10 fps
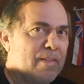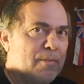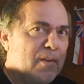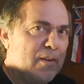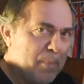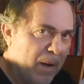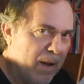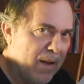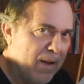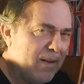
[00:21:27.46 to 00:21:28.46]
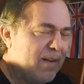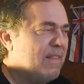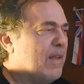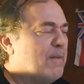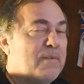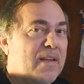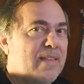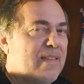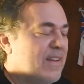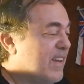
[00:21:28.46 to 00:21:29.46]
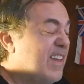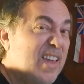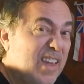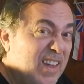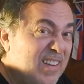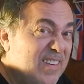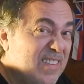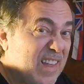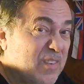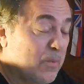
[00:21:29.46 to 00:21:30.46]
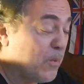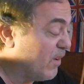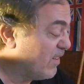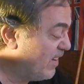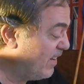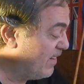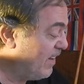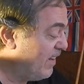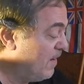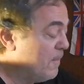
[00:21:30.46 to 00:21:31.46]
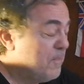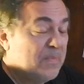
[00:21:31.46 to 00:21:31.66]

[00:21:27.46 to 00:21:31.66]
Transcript: The fish pond that fed the kings, that royalty elite.